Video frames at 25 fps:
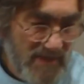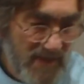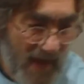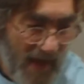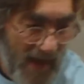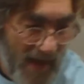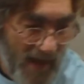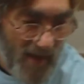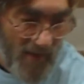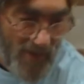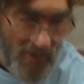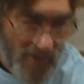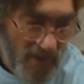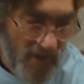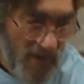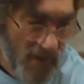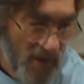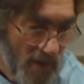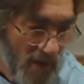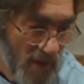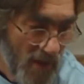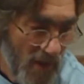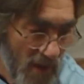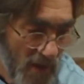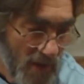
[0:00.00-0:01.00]
down
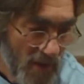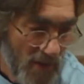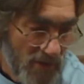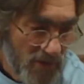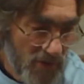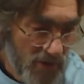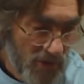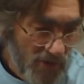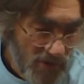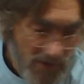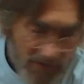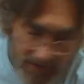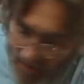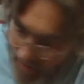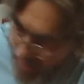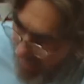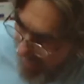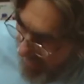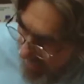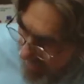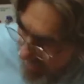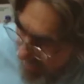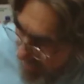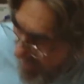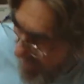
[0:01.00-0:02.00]
too
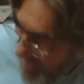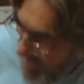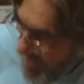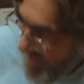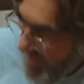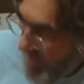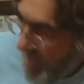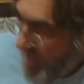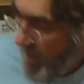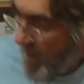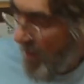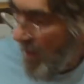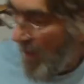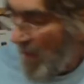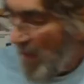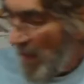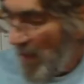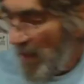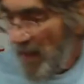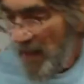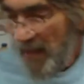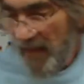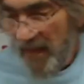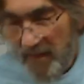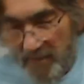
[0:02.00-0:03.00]
tight,
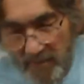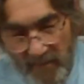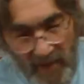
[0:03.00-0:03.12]
it